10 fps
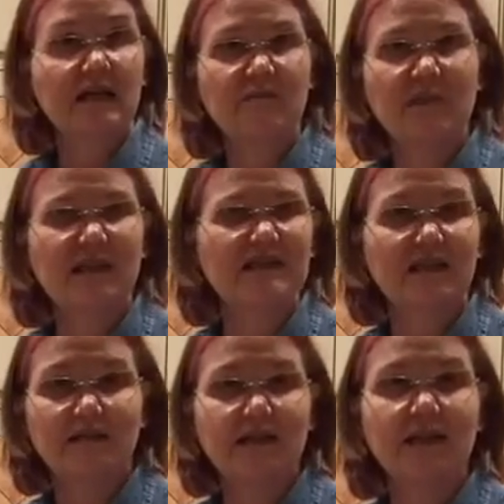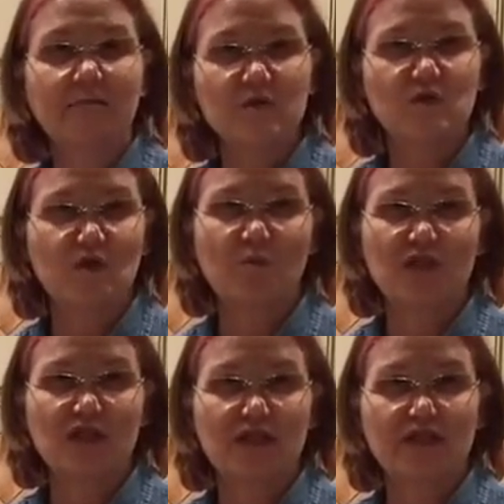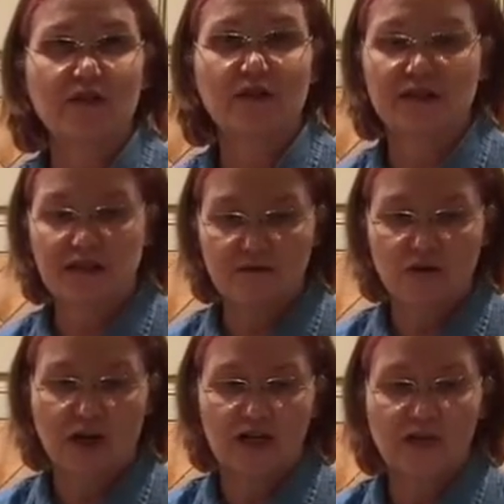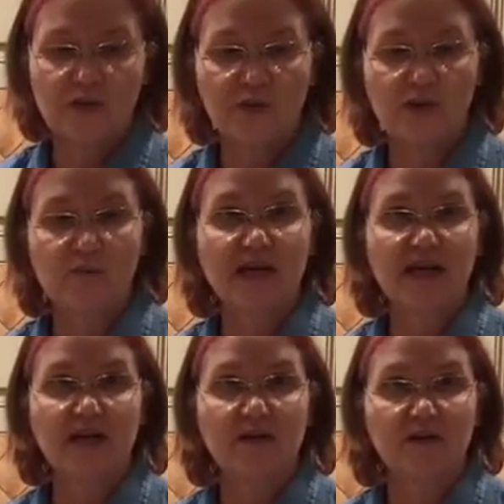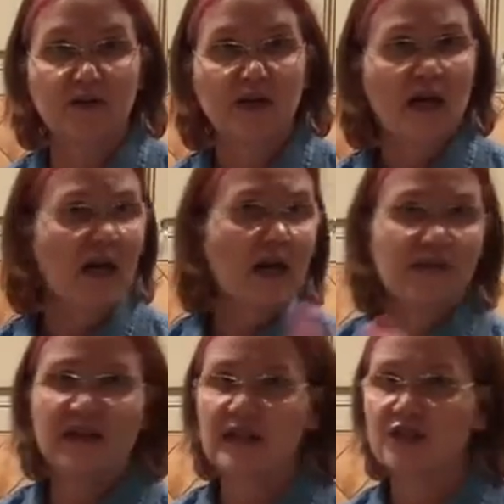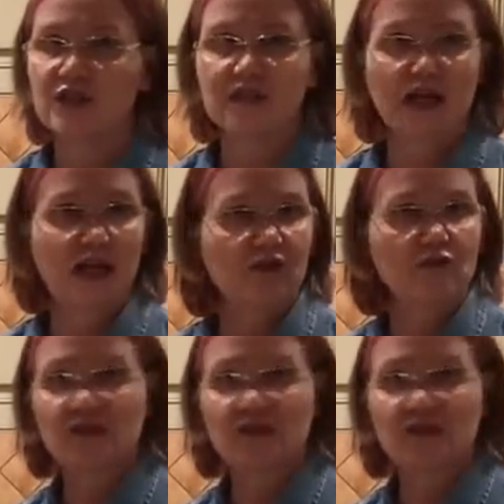and it makes cleanup so much easier. Instead of trying to do it on my counter, then that's just extra